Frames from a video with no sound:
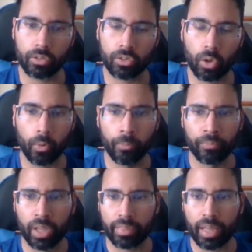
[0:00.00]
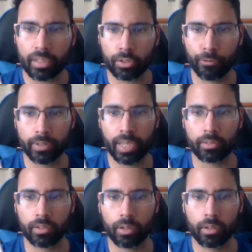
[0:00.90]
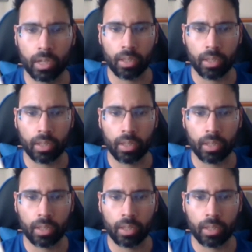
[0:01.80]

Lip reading: So that's it for Tesla.